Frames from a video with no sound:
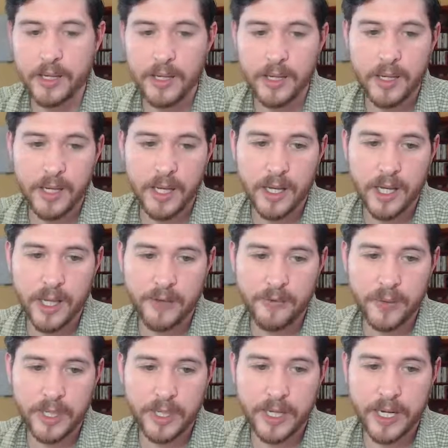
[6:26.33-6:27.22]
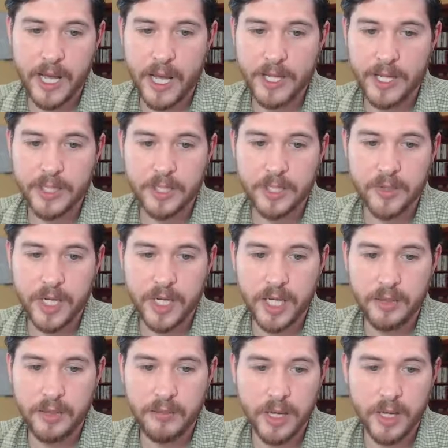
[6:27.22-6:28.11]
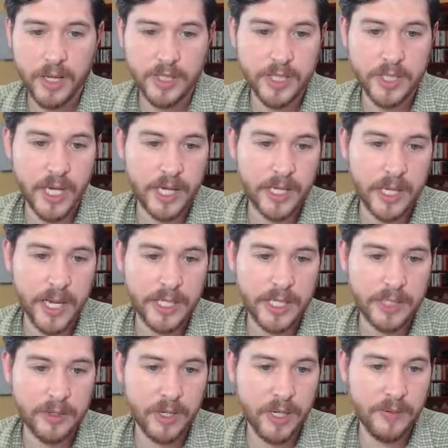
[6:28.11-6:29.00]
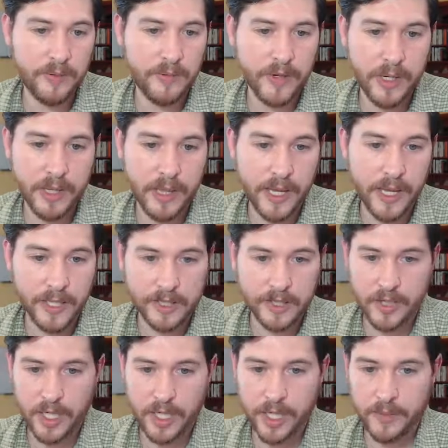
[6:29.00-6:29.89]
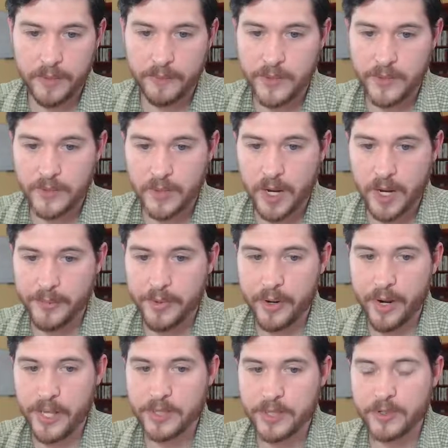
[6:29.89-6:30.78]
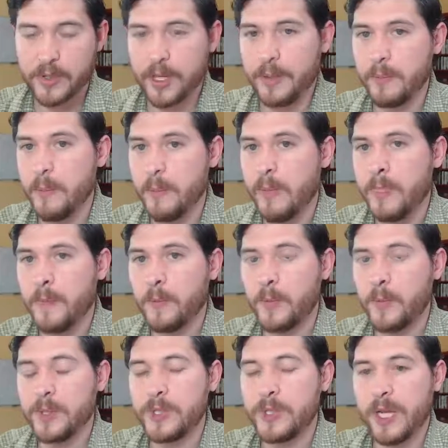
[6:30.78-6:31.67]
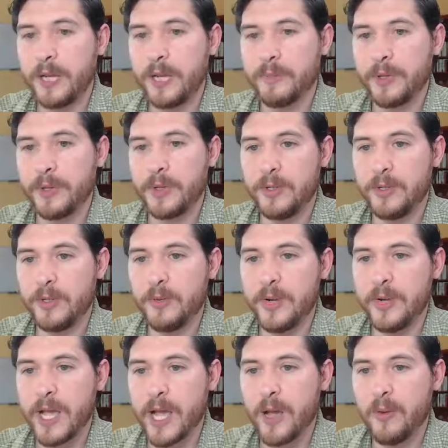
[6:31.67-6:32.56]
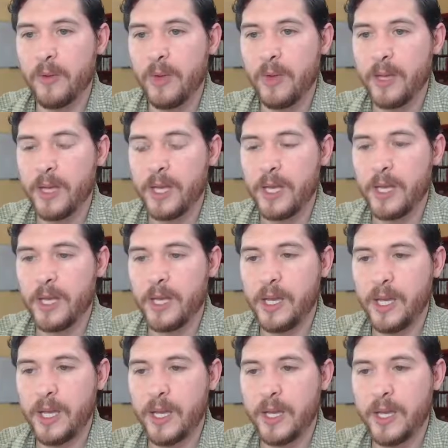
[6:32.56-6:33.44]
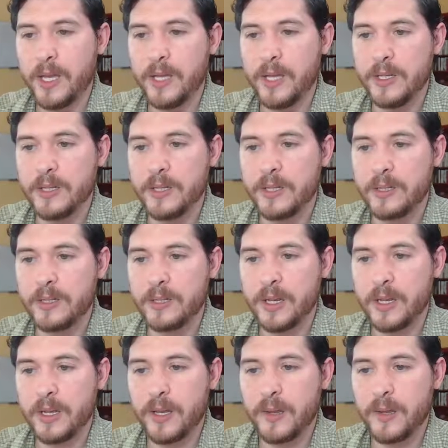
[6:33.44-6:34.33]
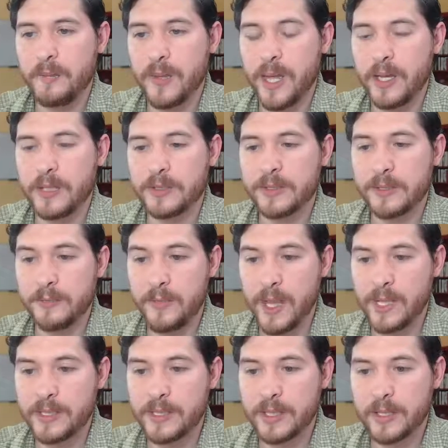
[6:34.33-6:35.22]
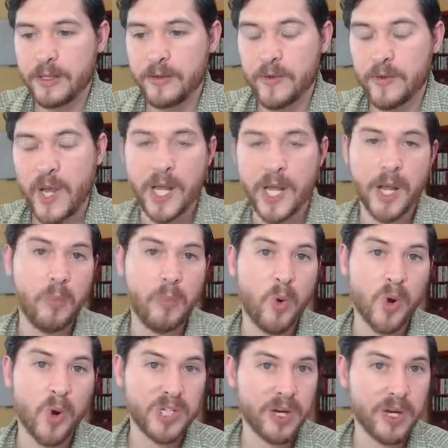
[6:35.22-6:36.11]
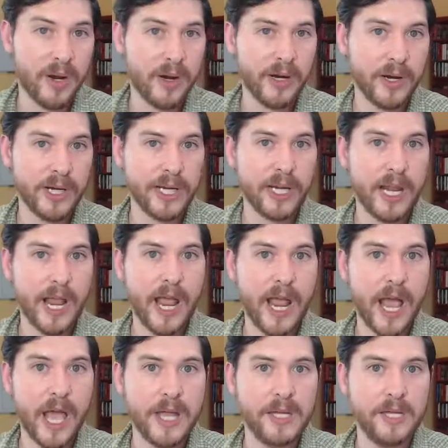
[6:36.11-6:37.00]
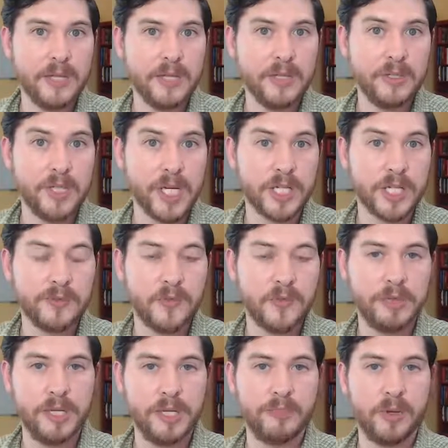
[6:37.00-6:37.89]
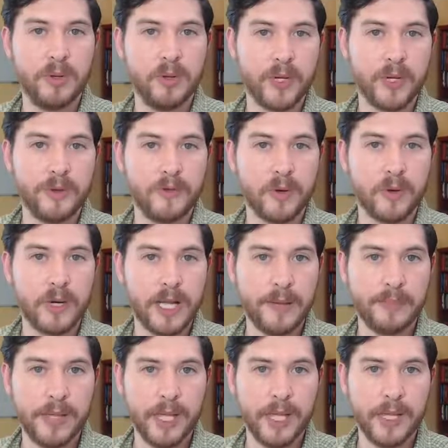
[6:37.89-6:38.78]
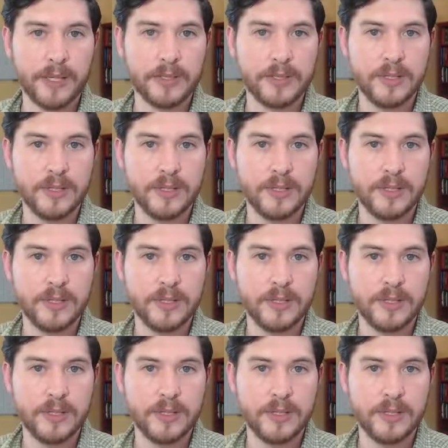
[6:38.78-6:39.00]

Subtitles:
If we did ice cream, chocolate ice cream, vanilla ice cream, strawberry ice cream, what you're able to do now is basically write a more targeted ad just for people looking for cupcakes.